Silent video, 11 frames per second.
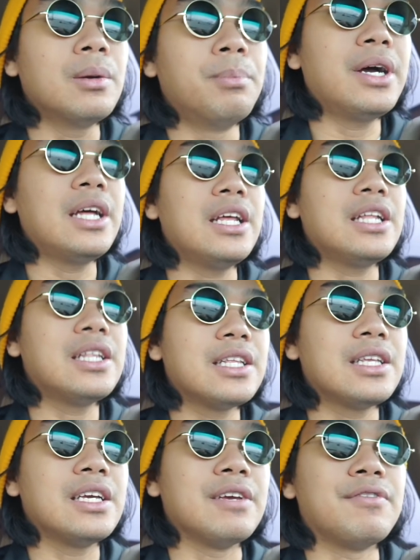But
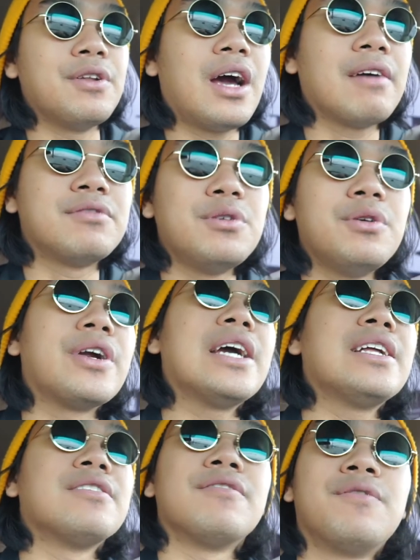if you don't have
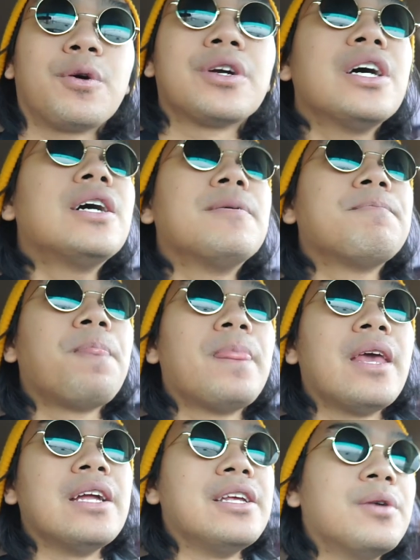$2,000 to fork up,
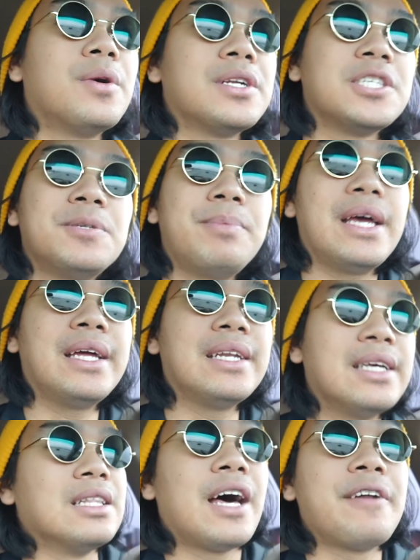and you don't want to spend
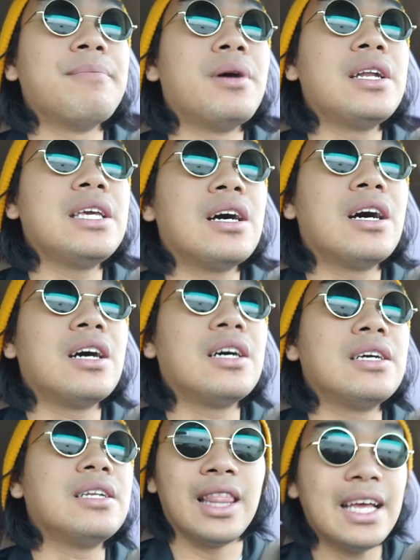a lot of money
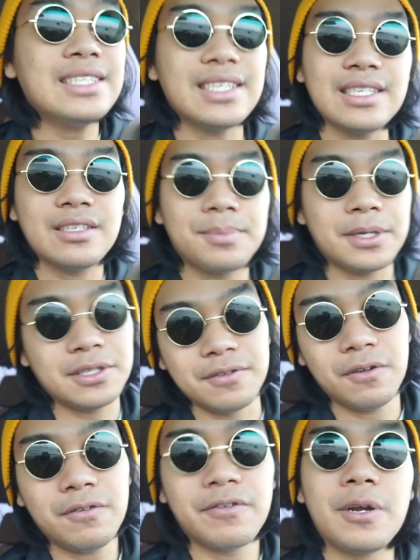on lenses, especially
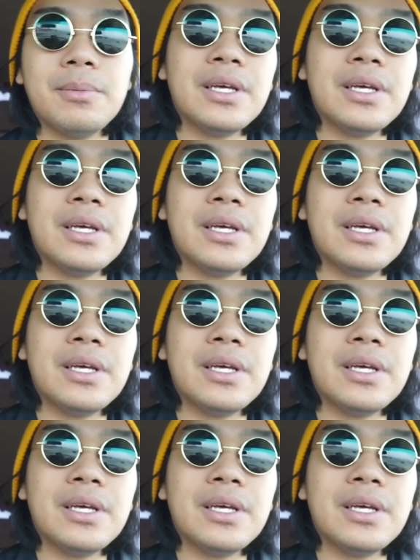full frame